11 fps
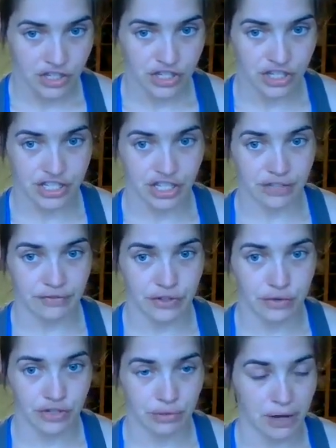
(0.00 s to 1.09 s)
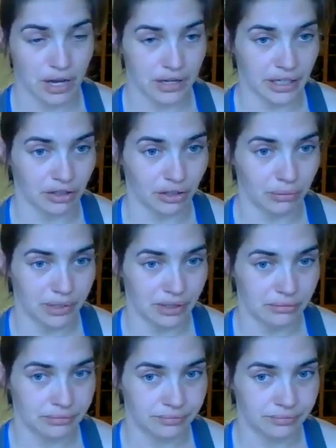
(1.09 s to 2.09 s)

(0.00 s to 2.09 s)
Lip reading: Just to confuse your body a little bit.